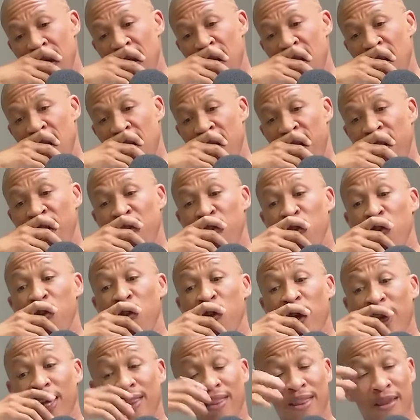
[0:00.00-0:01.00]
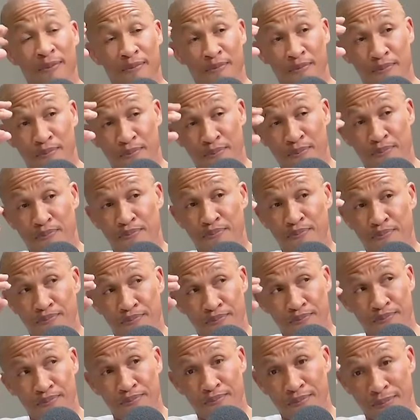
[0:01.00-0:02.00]
Now, if you look at the
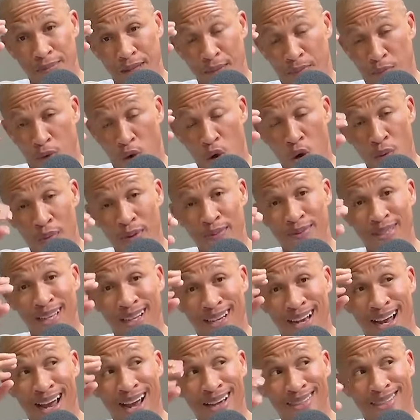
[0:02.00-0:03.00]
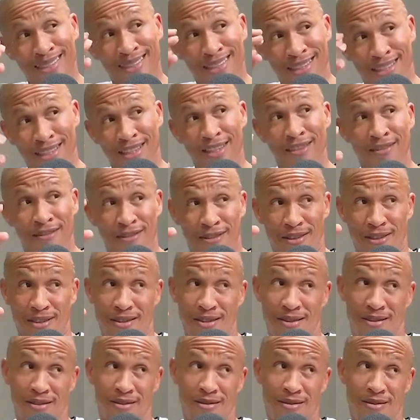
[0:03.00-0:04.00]
the problems that Kaizer Chiefs
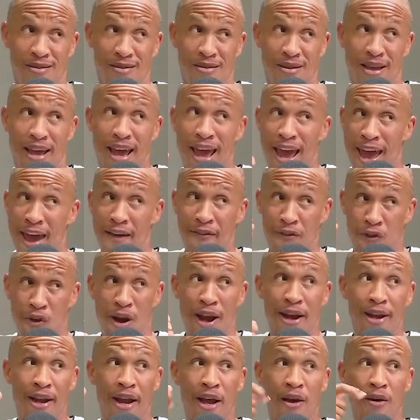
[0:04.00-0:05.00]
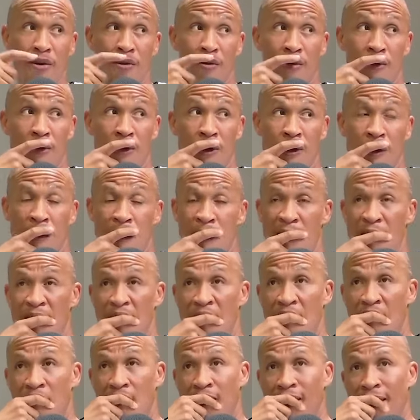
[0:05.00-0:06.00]
has right now, yeah.
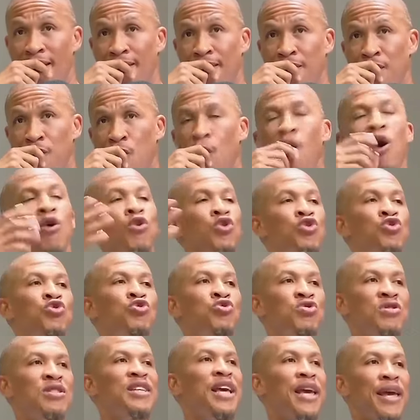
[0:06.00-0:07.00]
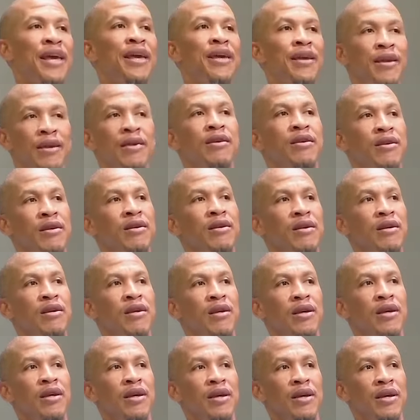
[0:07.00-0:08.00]
like you know, why would you say
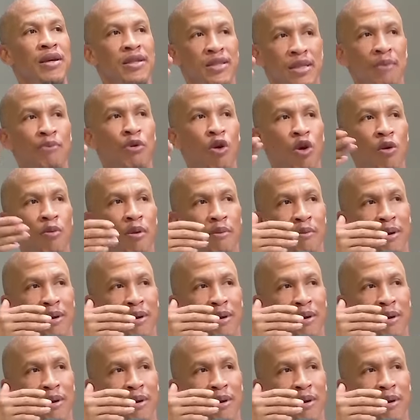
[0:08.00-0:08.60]
it's a problem?